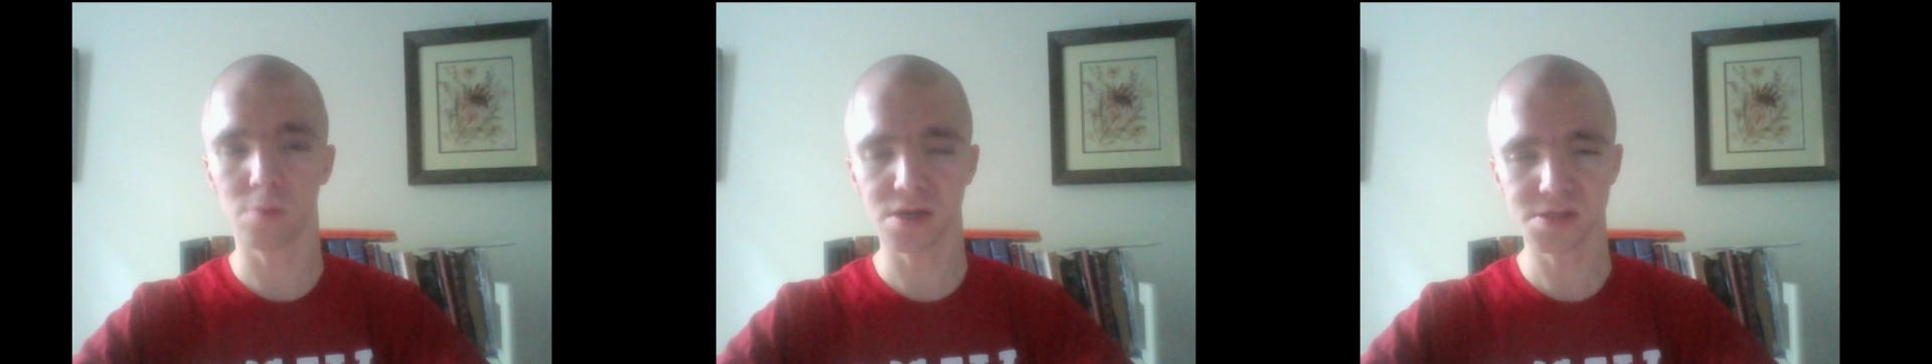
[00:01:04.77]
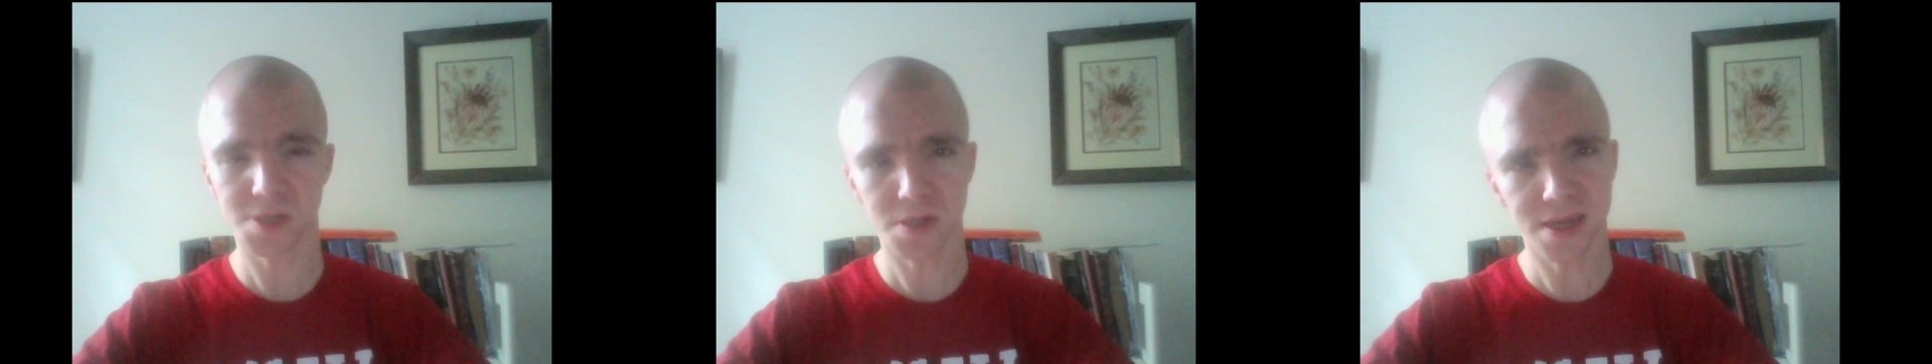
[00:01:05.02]

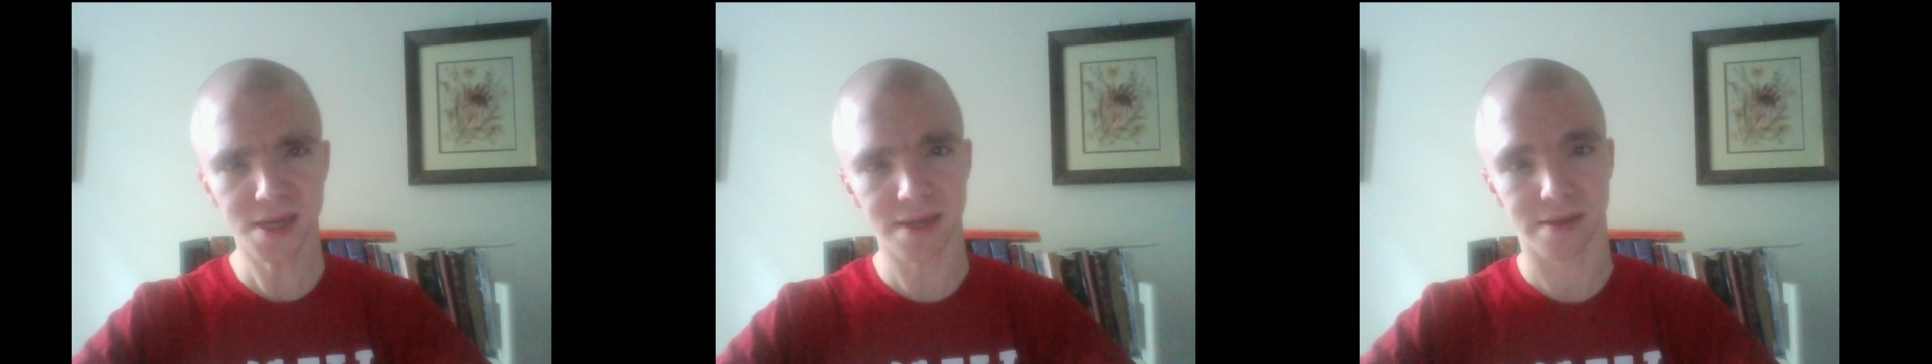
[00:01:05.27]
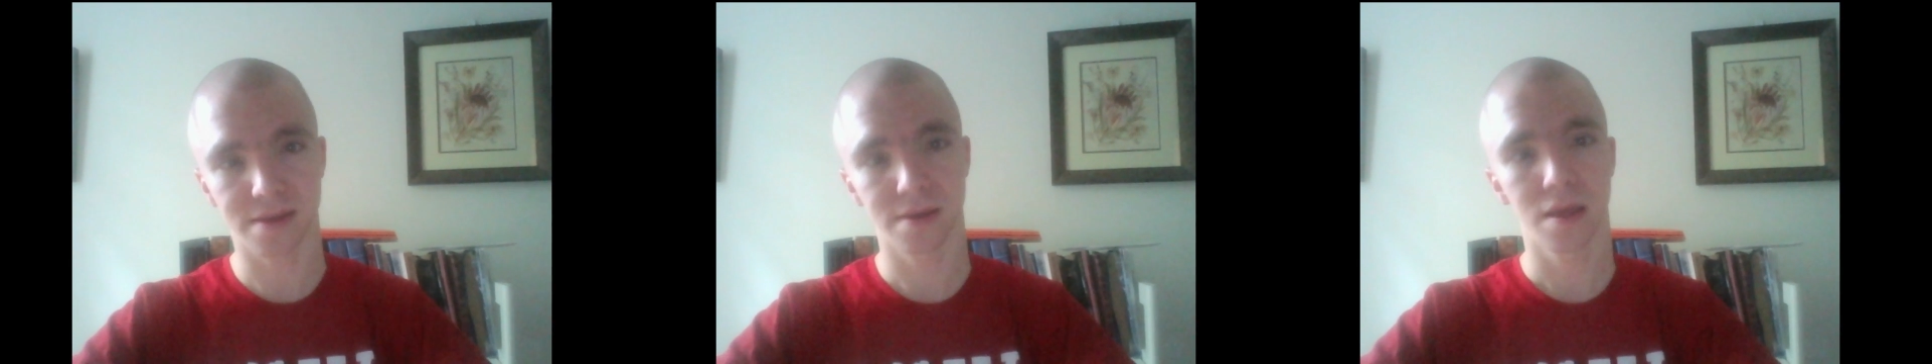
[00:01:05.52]
is
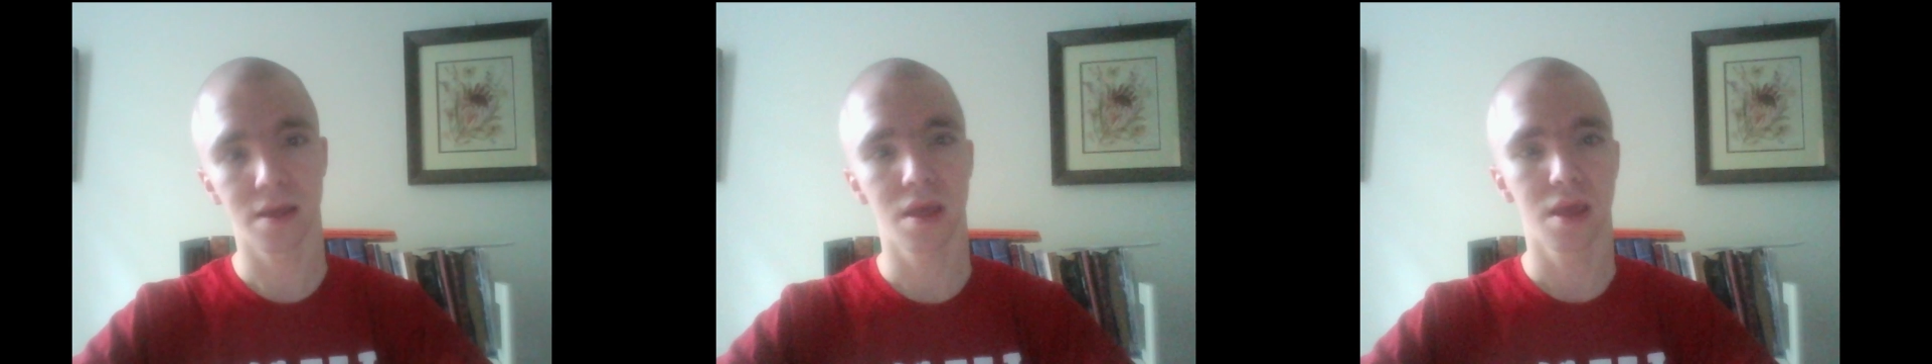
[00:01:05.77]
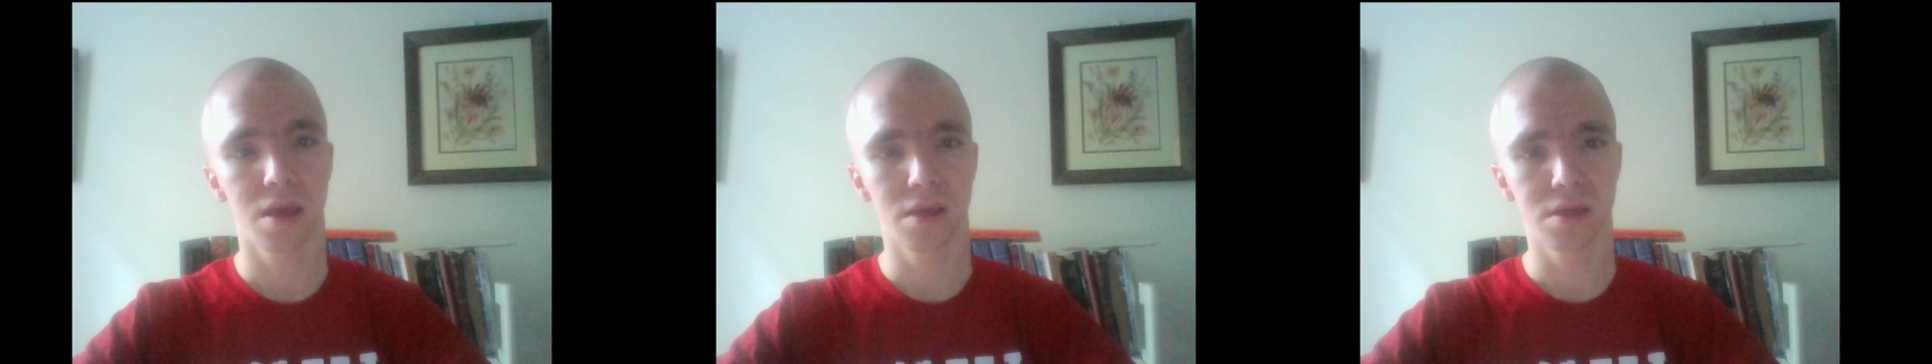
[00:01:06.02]
unique.
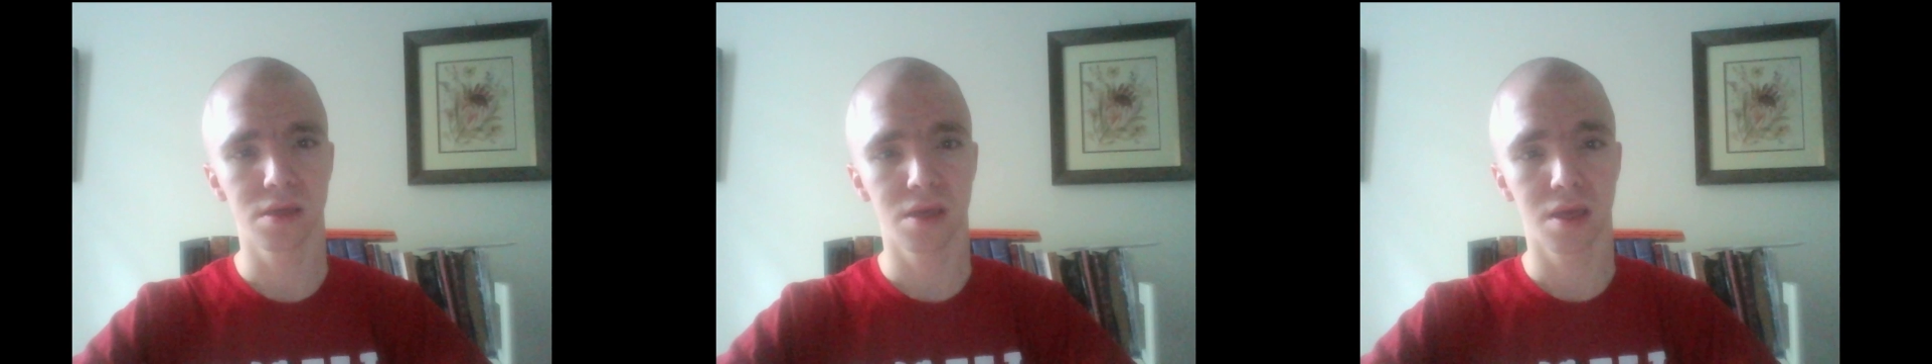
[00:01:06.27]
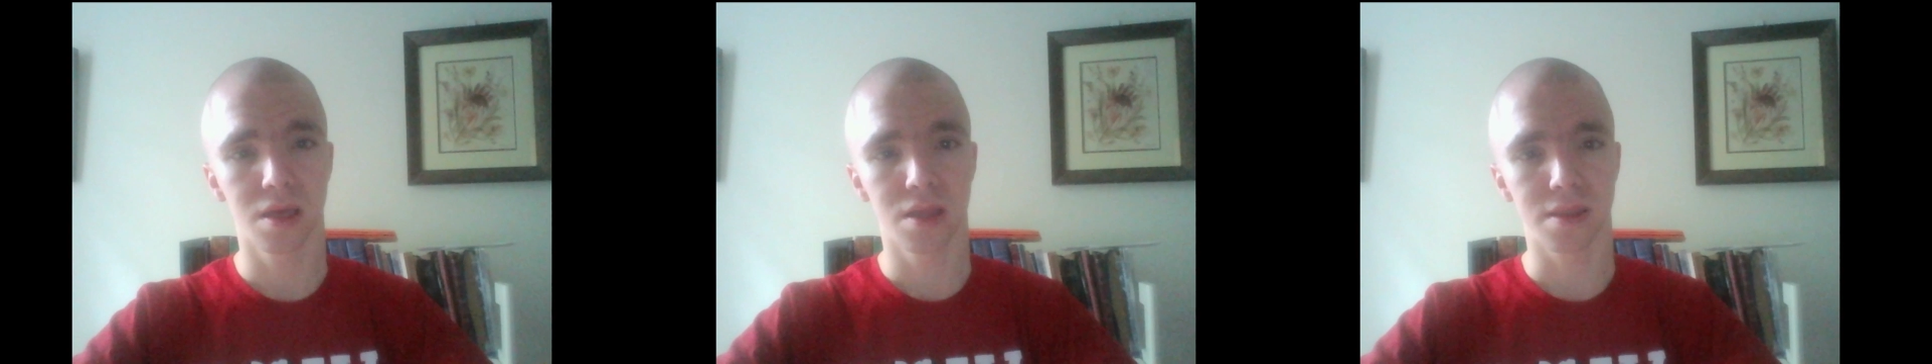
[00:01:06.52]

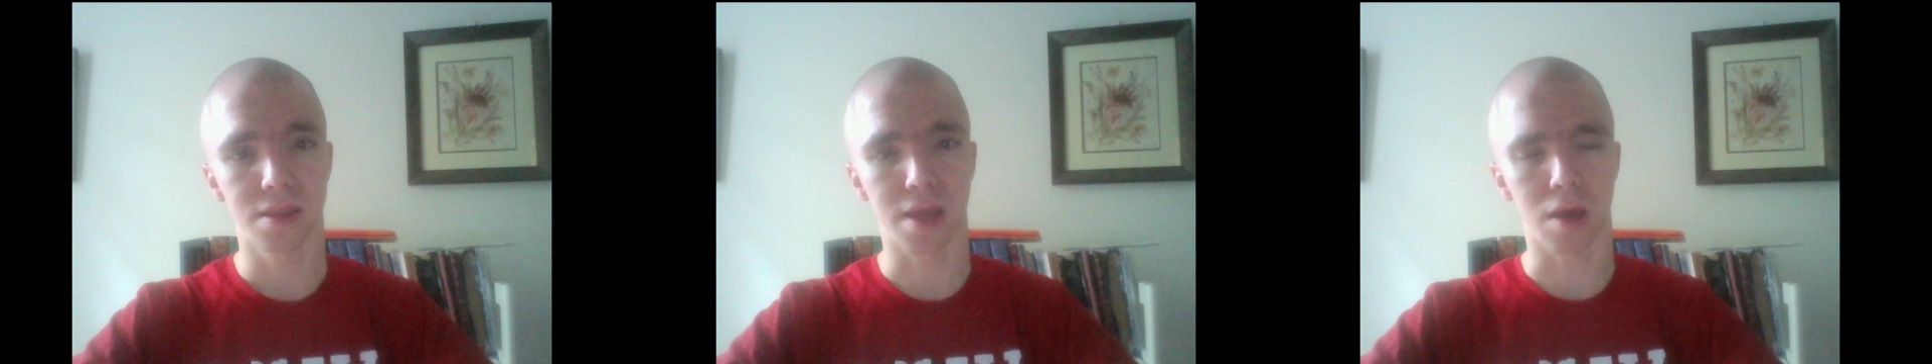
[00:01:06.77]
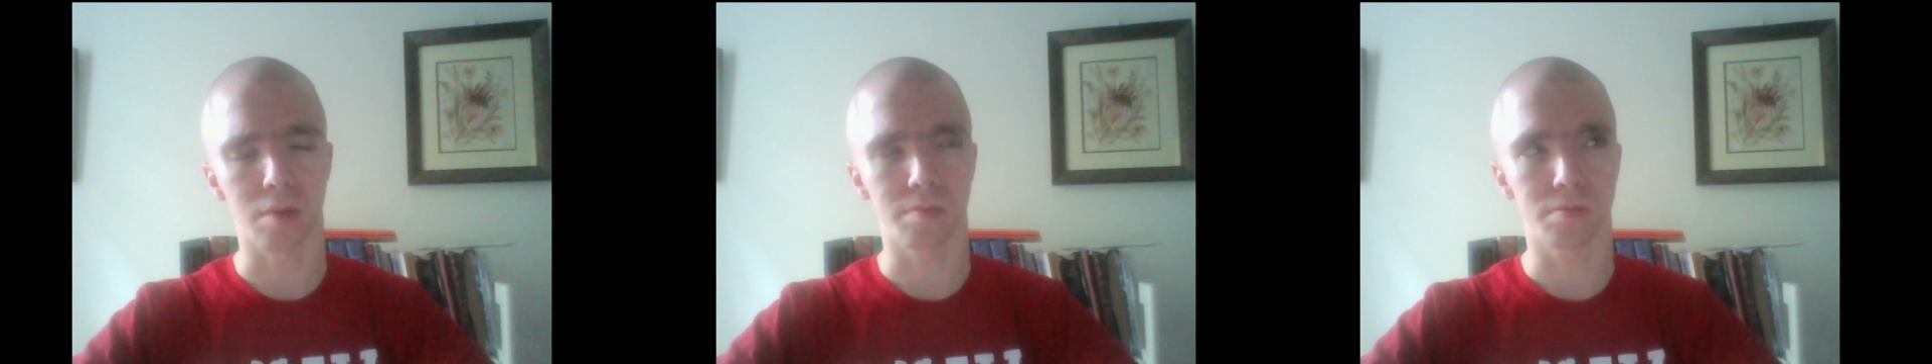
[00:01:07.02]
Now,